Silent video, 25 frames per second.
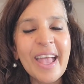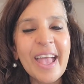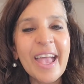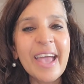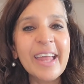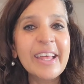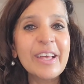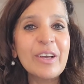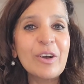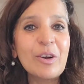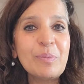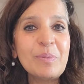
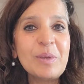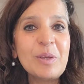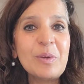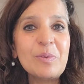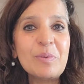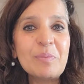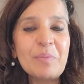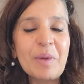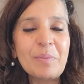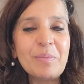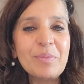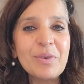And I hope you
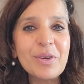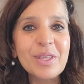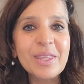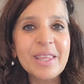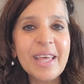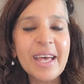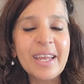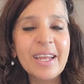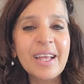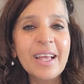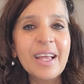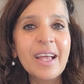remember
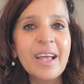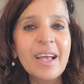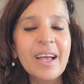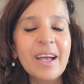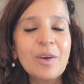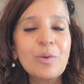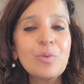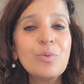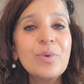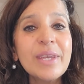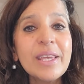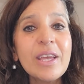that
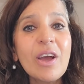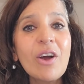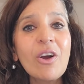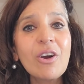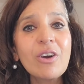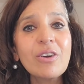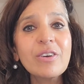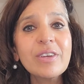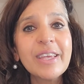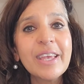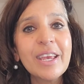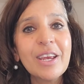we
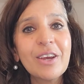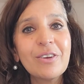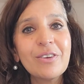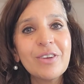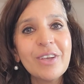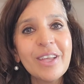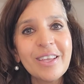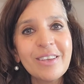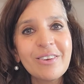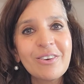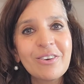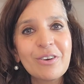are
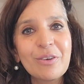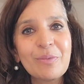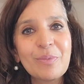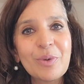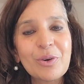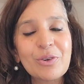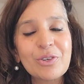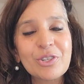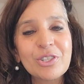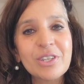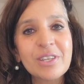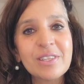carrying our
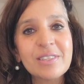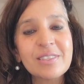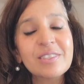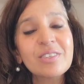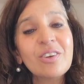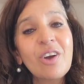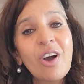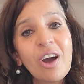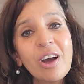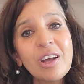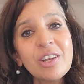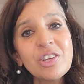emotions
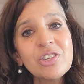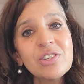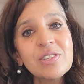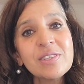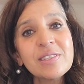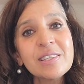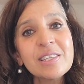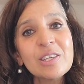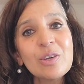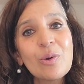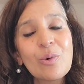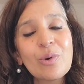
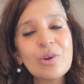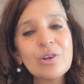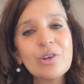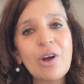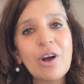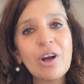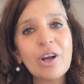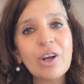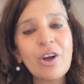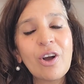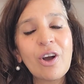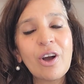consciously or
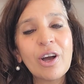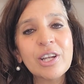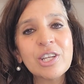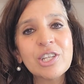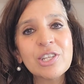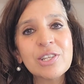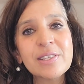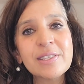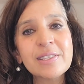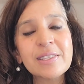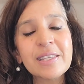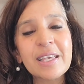not
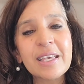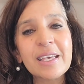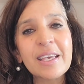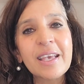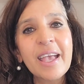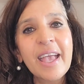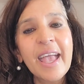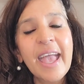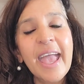consciously.